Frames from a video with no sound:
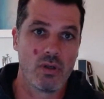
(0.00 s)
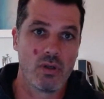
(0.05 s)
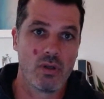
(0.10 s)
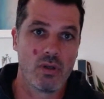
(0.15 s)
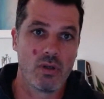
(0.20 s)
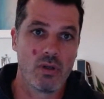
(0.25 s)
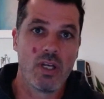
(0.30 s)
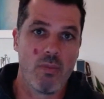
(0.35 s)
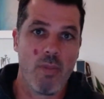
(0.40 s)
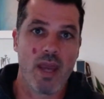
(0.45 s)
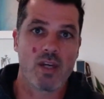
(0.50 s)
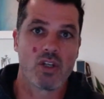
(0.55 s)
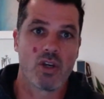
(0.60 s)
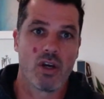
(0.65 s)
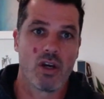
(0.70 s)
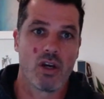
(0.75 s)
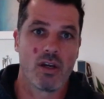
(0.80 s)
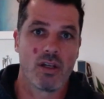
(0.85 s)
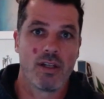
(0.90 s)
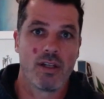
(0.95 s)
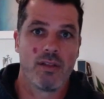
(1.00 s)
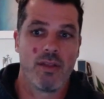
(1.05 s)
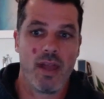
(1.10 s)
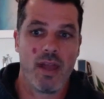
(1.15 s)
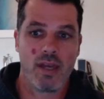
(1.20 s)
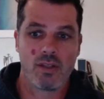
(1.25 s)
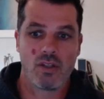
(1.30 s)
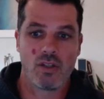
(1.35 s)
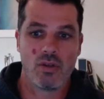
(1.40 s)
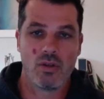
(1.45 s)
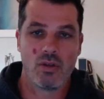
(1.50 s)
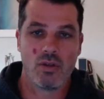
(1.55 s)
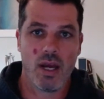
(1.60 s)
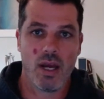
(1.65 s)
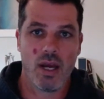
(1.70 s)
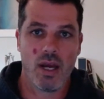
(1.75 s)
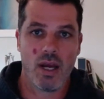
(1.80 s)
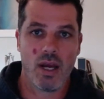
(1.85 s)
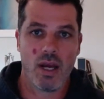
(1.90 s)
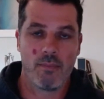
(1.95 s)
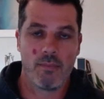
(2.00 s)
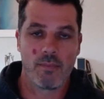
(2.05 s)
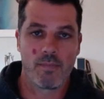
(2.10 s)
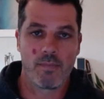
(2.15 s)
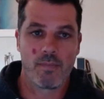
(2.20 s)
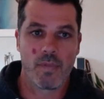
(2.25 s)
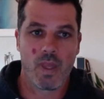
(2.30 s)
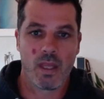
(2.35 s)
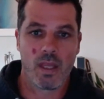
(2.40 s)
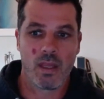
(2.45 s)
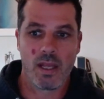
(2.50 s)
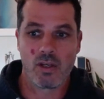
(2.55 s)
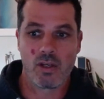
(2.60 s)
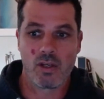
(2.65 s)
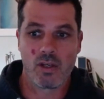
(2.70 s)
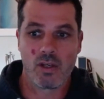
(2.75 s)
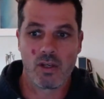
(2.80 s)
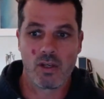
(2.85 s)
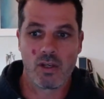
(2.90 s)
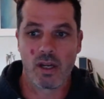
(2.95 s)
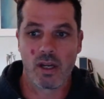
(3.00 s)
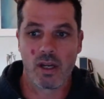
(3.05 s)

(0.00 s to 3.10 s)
to make sure that you don't